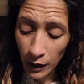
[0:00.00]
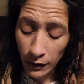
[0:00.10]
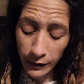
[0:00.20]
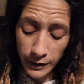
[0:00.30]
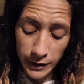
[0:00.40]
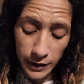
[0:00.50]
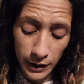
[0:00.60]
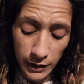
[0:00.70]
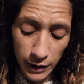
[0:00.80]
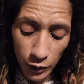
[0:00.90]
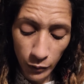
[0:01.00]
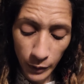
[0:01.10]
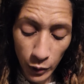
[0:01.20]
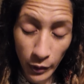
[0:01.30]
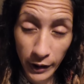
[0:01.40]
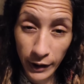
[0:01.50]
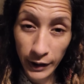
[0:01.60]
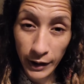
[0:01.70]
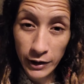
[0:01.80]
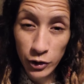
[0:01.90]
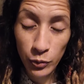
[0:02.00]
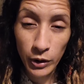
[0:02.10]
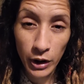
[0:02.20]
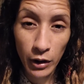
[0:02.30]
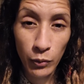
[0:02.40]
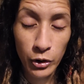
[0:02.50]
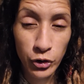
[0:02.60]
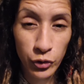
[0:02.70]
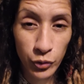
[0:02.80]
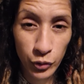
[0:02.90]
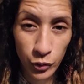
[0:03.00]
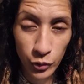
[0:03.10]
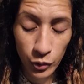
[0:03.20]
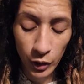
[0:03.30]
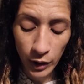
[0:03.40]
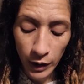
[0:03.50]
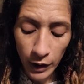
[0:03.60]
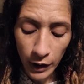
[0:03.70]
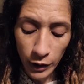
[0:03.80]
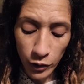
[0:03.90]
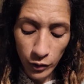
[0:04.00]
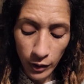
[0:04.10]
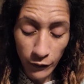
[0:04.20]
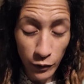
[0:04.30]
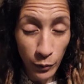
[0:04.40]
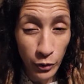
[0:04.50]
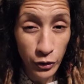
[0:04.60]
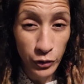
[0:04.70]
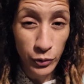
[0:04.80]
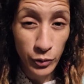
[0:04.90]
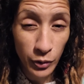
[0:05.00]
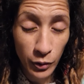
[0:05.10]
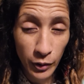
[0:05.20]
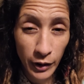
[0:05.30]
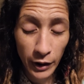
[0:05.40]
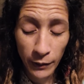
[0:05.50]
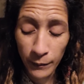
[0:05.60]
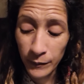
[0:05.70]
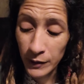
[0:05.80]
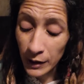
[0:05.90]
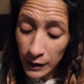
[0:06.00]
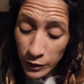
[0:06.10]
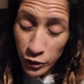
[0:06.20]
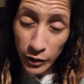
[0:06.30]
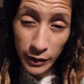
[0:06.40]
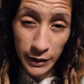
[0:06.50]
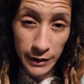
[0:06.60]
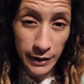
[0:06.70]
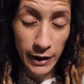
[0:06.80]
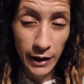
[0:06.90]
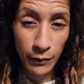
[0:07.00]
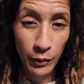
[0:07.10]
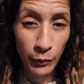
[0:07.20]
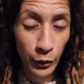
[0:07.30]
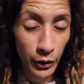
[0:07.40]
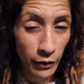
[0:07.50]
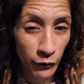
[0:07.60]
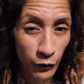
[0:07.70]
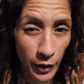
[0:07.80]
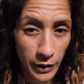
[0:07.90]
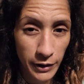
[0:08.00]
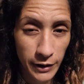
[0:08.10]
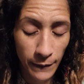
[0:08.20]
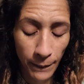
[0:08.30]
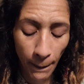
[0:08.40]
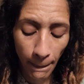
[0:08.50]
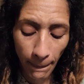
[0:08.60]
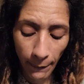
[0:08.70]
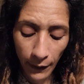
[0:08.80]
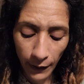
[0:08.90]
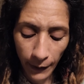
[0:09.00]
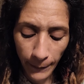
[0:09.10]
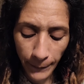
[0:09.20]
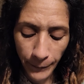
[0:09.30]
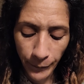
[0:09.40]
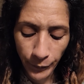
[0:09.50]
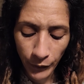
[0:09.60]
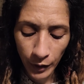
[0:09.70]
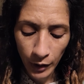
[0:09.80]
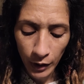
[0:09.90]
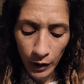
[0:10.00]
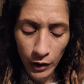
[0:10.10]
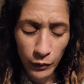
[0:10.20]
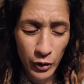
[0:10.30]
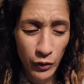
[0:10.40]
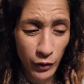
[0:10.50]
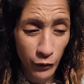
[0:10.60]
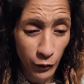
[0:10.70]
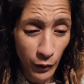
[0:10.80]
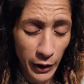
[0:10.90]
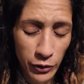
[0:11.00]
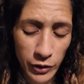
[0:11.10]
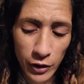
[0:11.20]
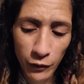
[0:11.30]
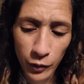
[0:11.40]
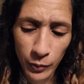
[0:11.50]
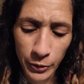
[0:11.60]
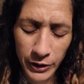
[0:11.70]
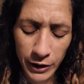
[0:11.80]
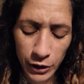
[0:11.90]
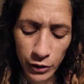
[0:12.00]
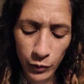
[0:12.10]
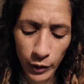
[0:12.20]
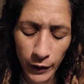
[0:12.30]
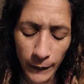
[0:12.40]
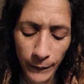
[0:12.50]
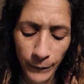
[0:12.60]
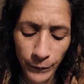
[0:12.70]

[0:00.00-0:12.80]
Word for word: against things that are going to be going against what God wants you to do. And you're going to have to pursue the Lord and diligently seek Him and put Him first. Okay? And when you, if you find yourself in a position where